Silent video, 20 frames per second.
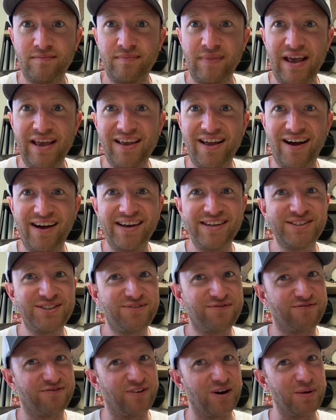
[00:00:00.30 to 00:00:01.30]
Hey
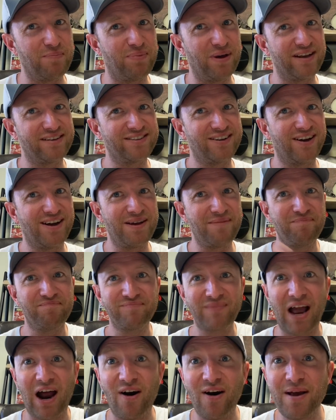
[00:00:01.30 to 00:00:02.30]
guys, free pick time.
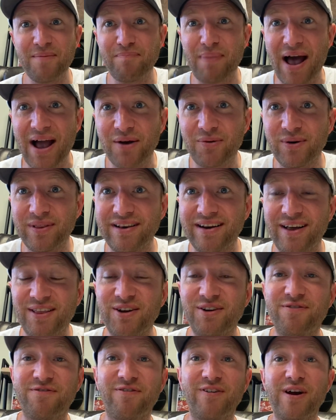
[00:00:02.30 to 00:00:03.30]
All right, back with
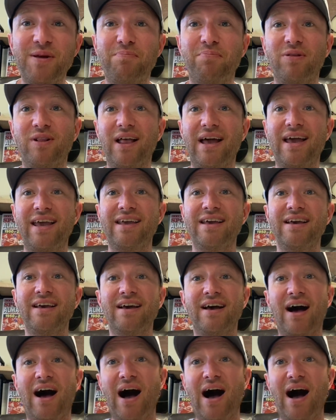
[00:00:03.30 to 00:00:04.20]
another free play.